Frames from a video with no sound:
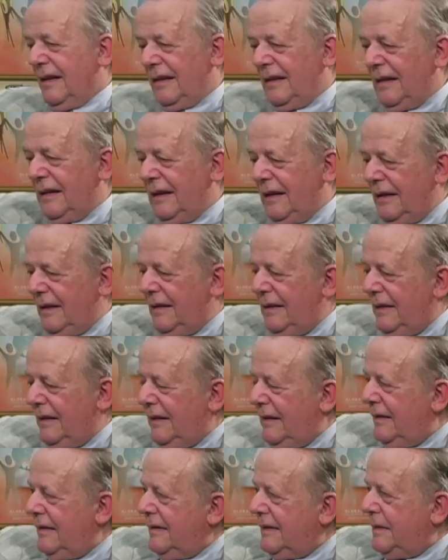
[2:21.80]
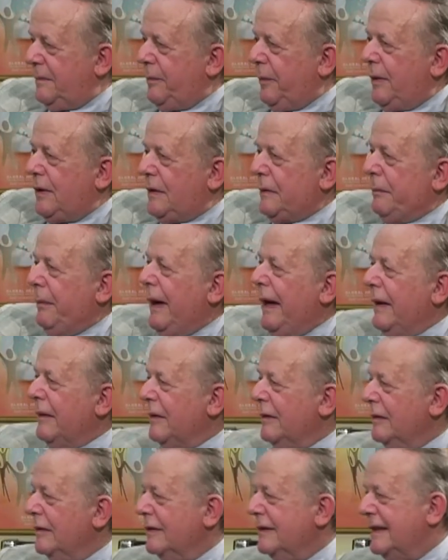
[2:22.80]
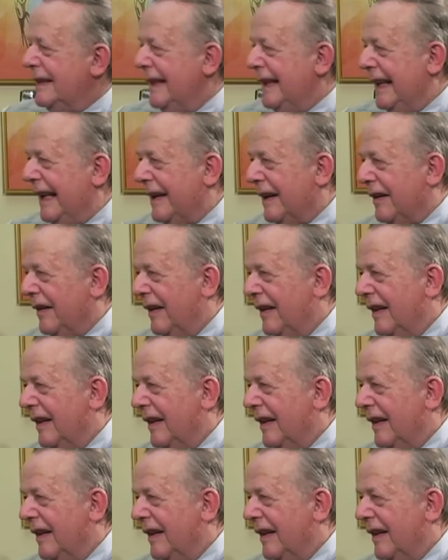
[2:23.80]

little spirals in there.